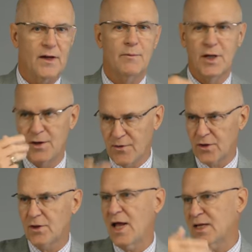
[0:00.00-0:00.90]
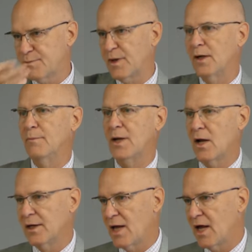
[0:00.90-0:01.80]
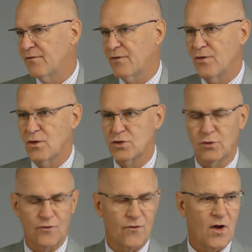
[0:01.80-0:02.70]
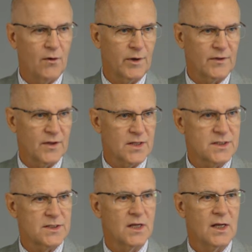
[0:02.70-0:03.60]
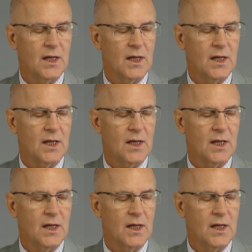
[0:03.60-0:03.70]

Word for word: That'll be another class, but it'll be online for those who are following this